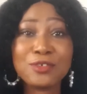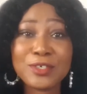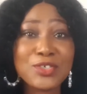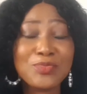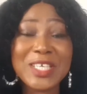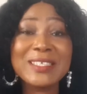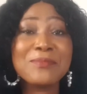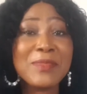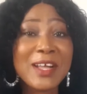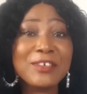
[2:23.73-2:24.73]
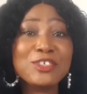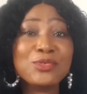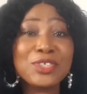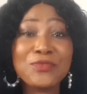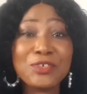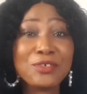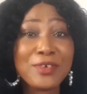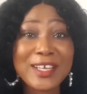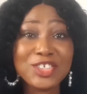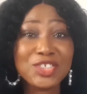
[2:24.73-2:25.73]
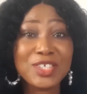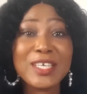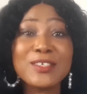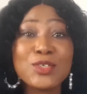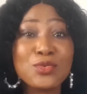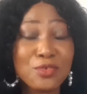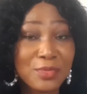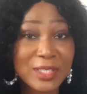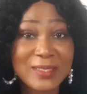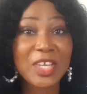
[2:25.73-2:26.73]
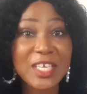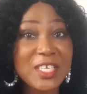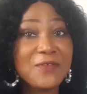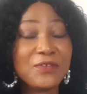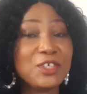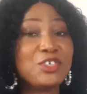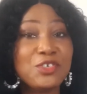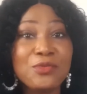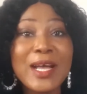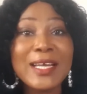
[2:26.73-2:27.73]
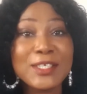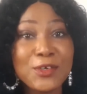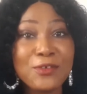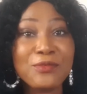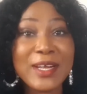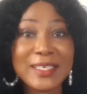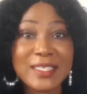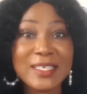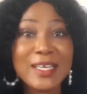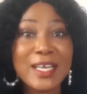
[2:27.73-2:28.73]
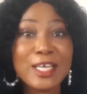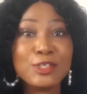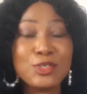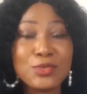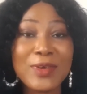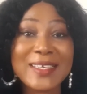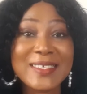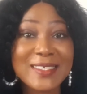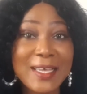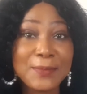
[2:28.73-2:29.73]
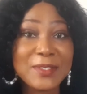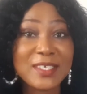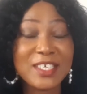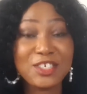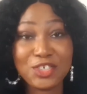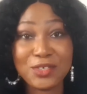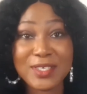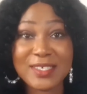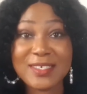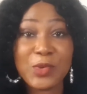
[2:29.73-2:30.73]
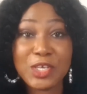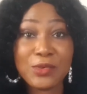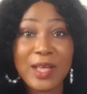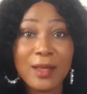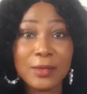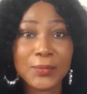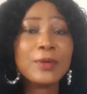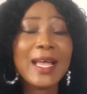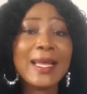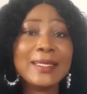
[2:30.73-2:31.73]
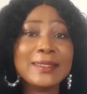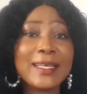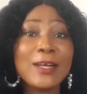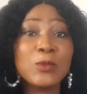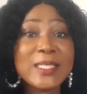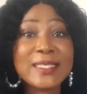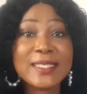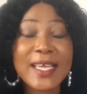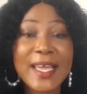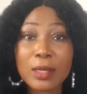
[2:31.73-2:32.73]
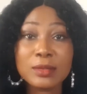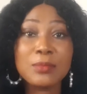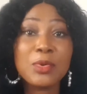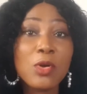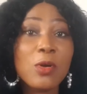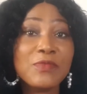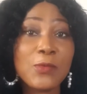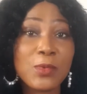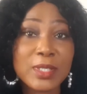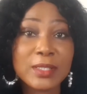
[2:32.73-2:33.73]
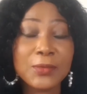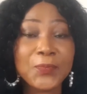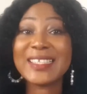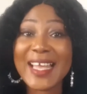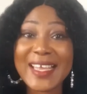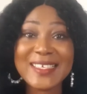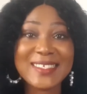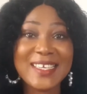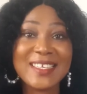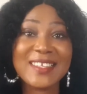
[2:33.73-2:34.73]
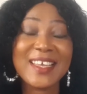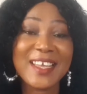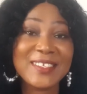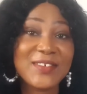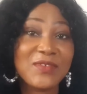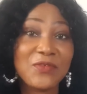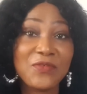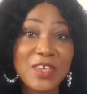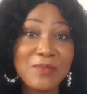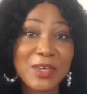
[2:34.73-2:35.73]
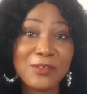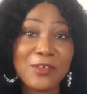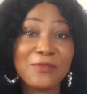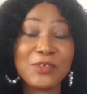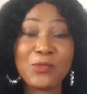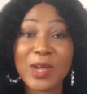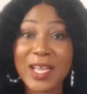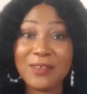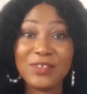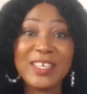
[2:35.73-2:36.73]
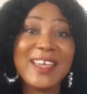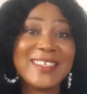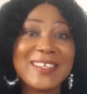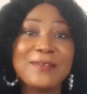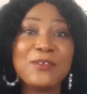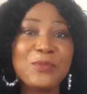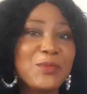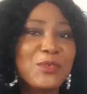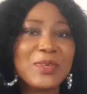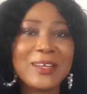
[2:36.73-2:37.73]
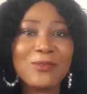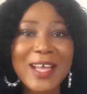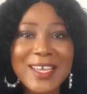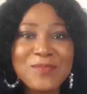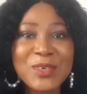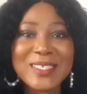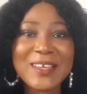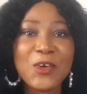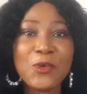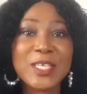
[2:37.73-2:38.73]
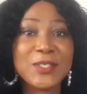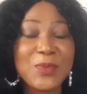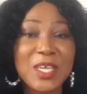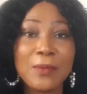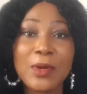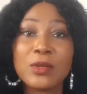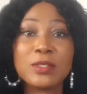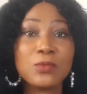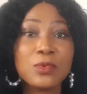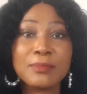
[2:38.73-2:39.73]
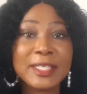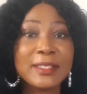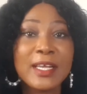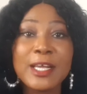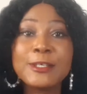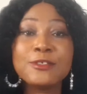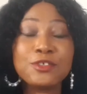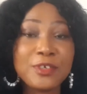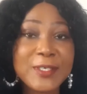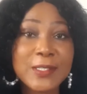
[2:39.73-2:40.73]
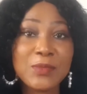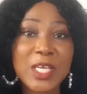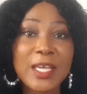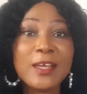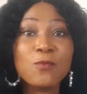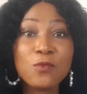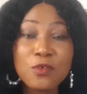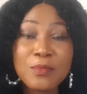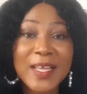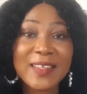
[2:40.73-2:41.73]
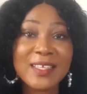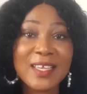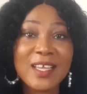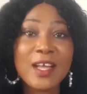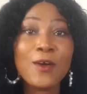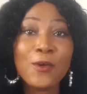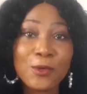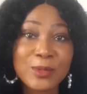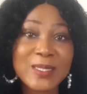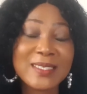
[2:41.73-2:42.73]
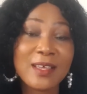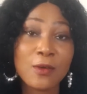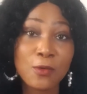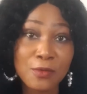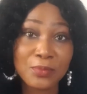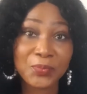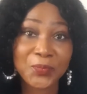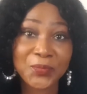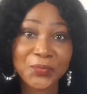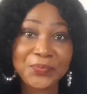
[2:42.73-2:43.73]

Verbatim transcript: trust me the marriage could even crash in two months if you are not ready to accept each other then you are and i would say the bulk of the work is in the hands of the female of the wife yes i know people will be like why must it always be about the woman trust me a woman owns a home